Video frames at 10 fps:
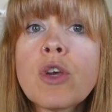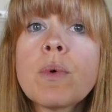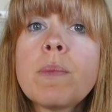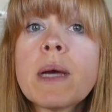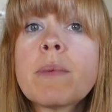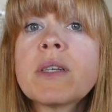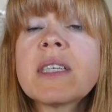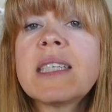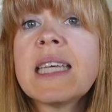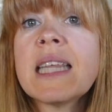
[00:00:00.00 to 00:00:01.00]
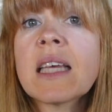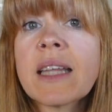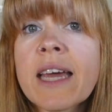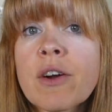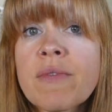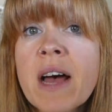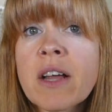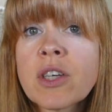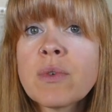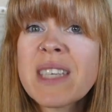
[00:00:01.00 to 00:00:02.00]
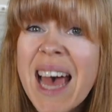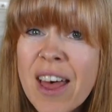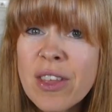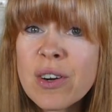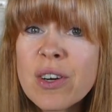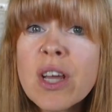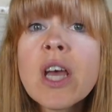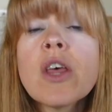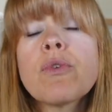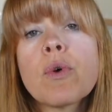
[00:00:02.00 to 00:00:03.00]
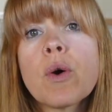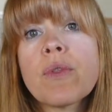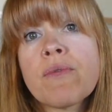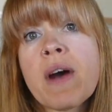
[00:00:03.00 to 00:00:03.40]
you would be able to see the lighter values heathered throughout the